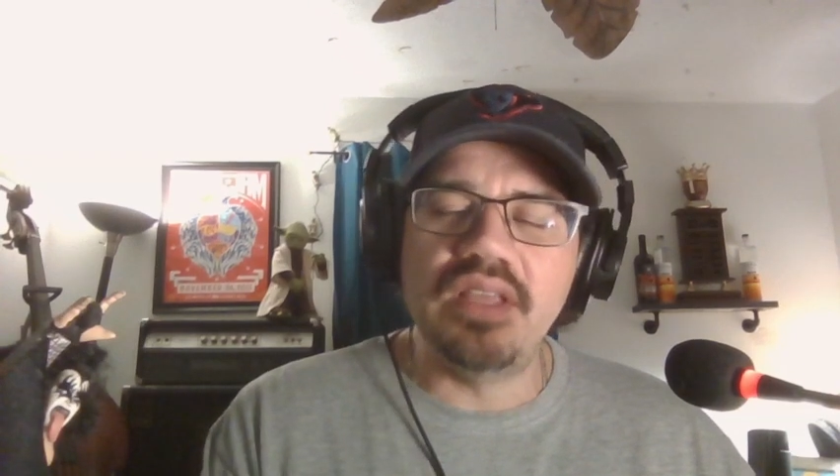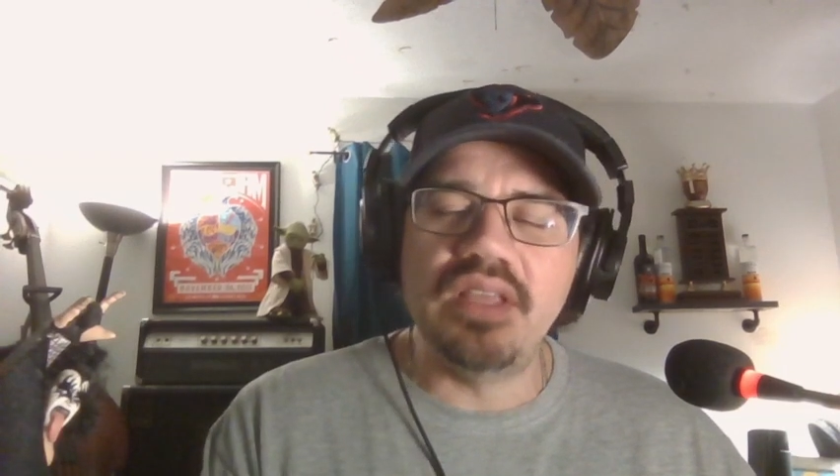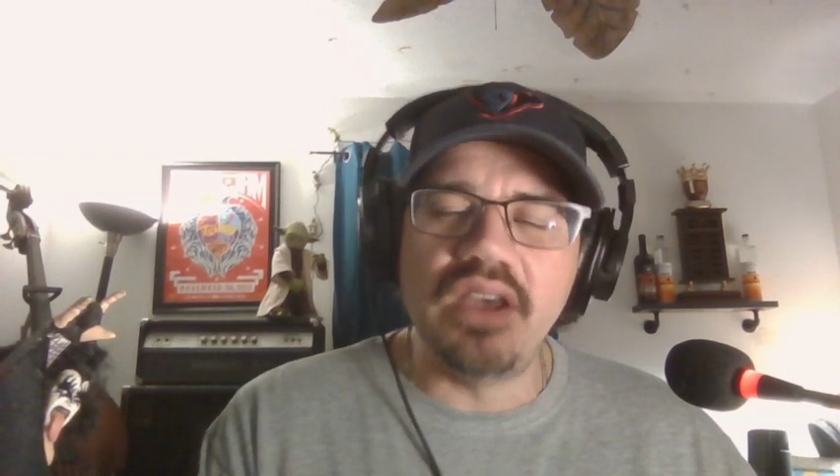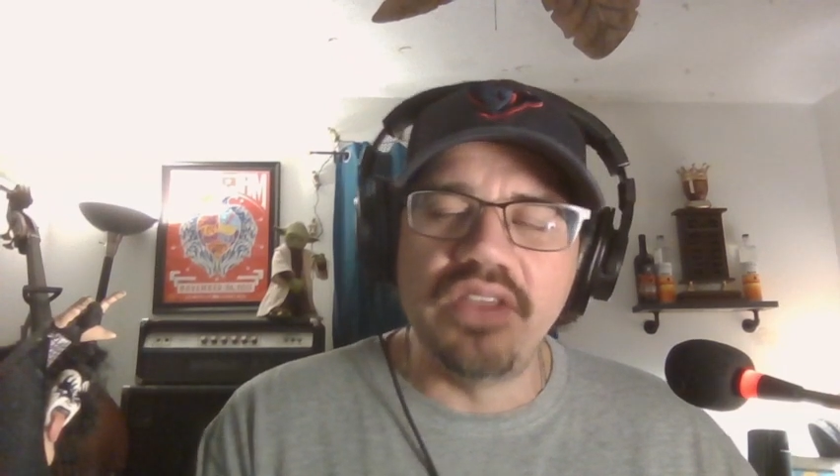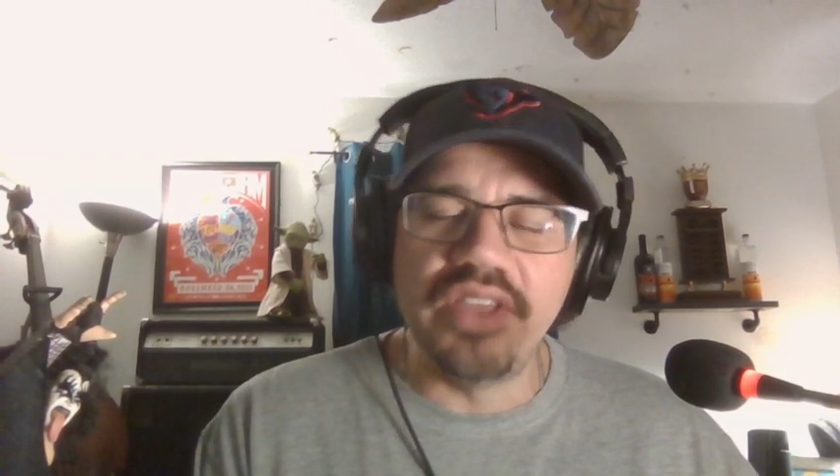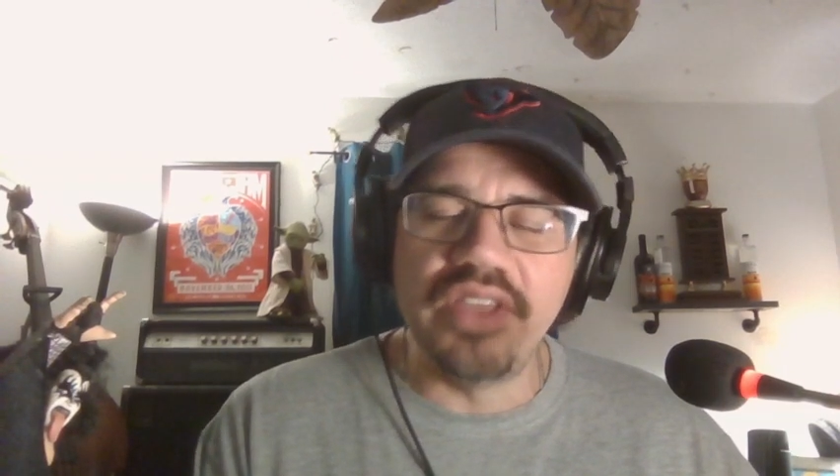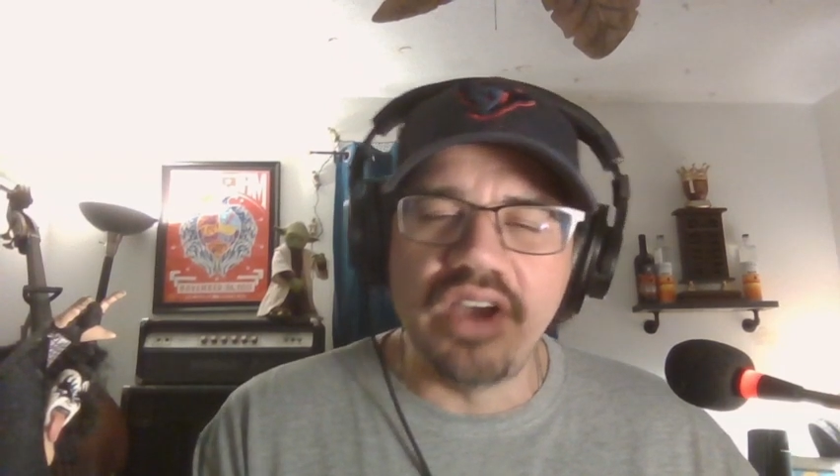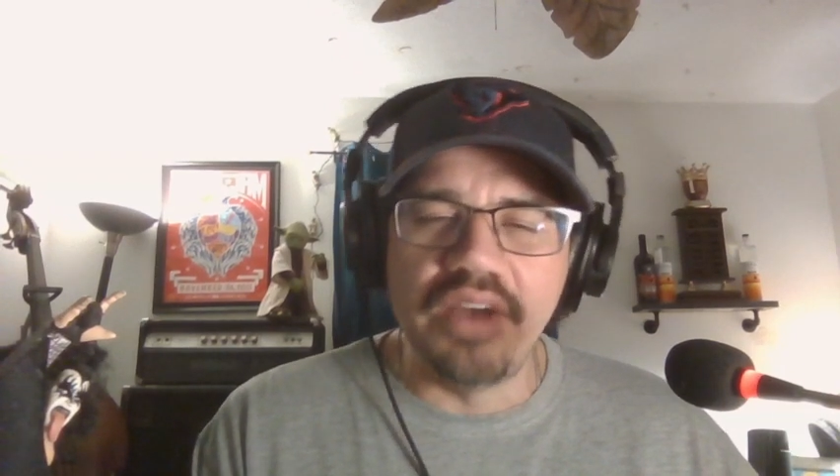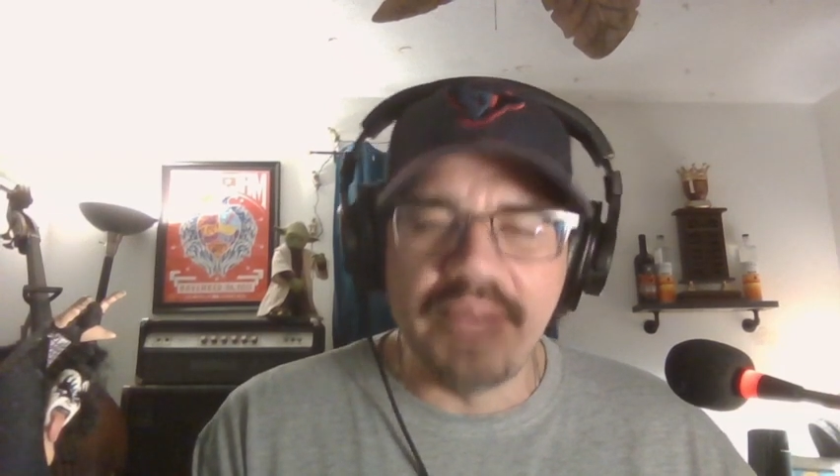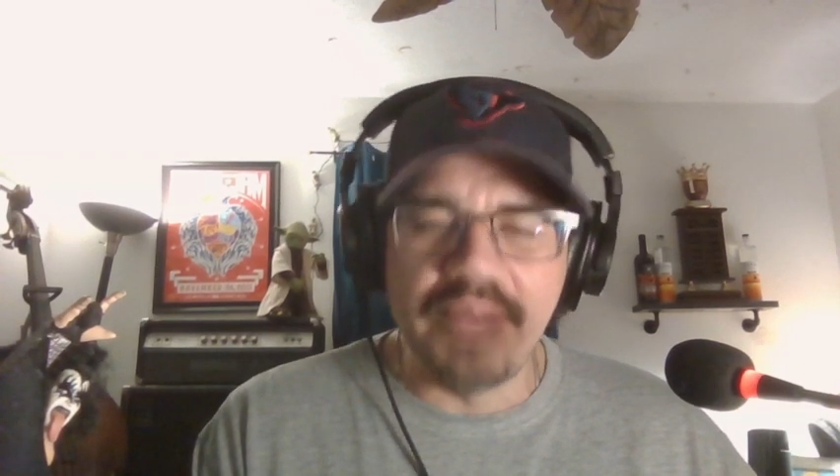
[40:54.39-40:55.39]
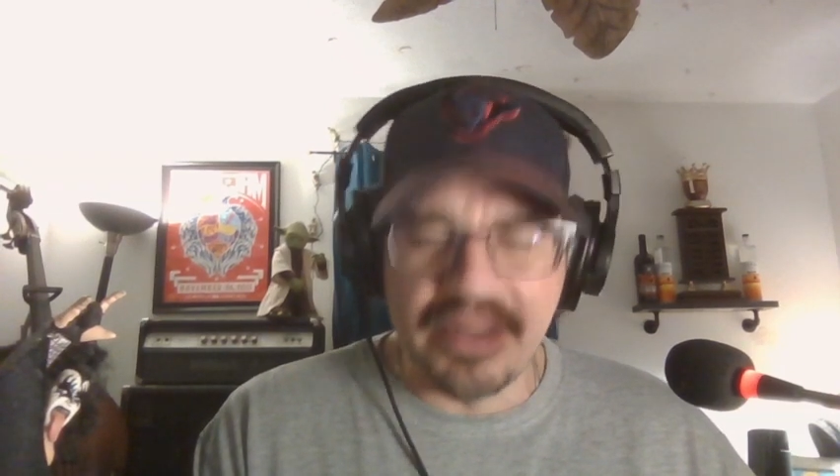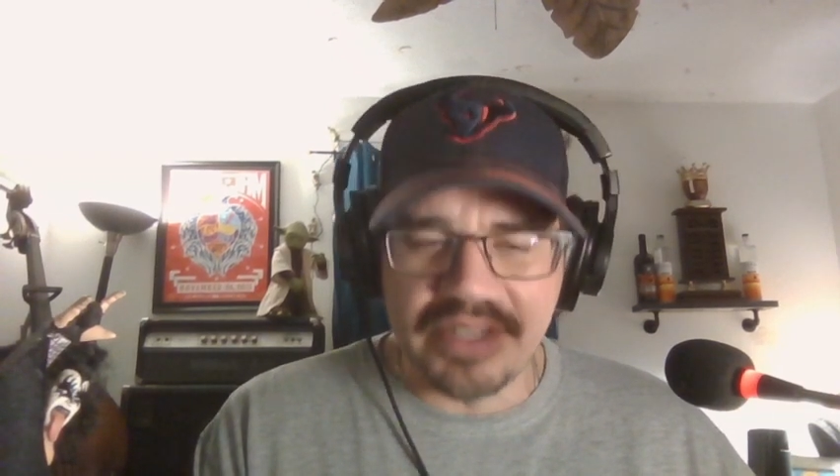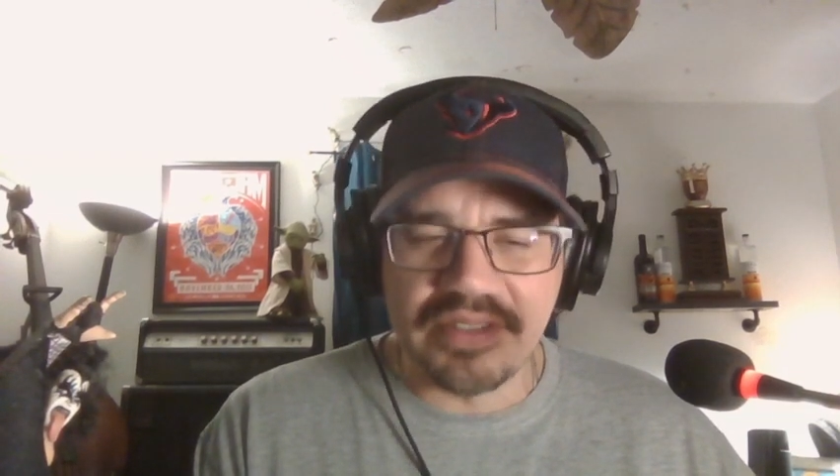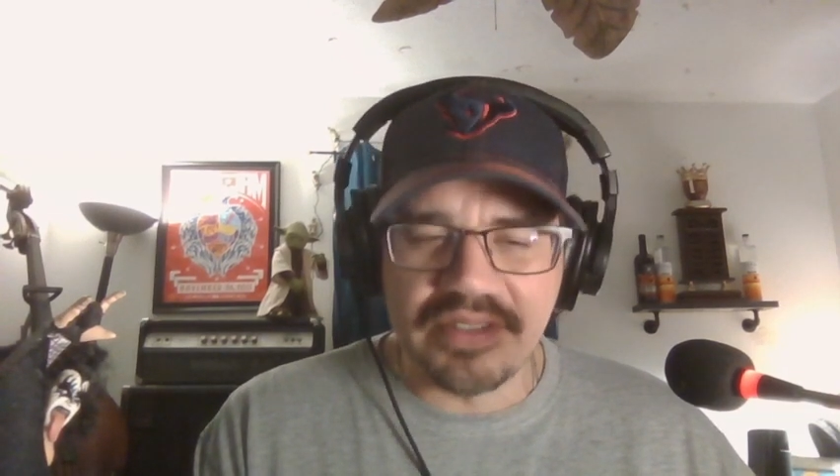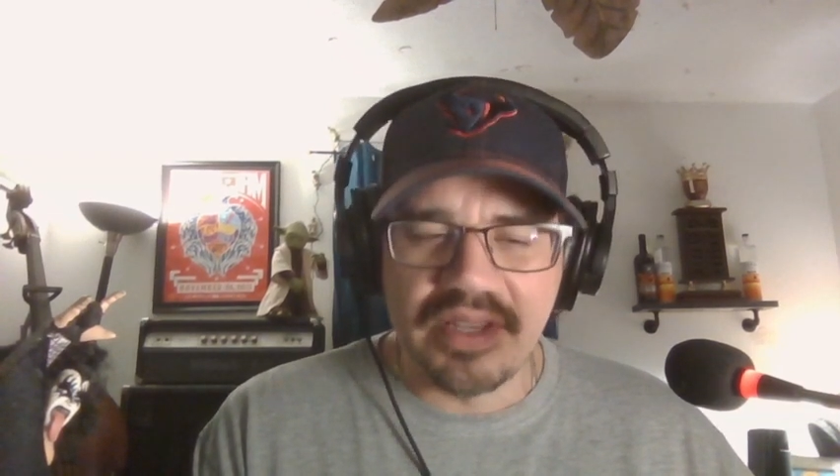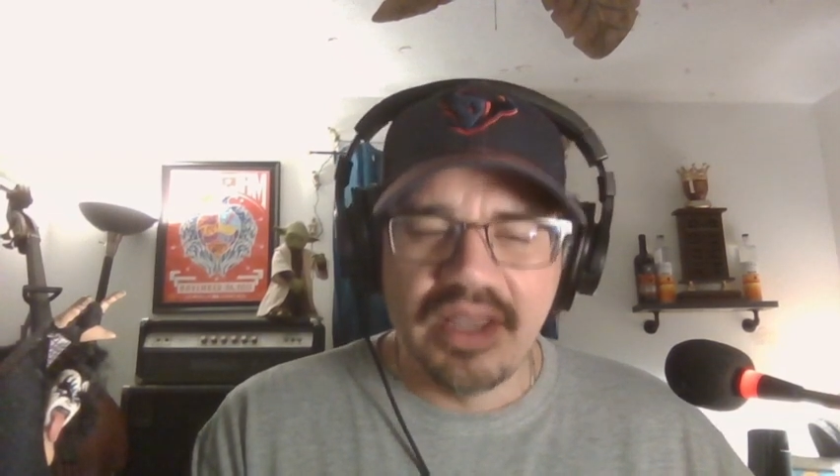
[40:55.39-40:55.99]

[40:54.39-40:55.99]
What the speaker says: on my list.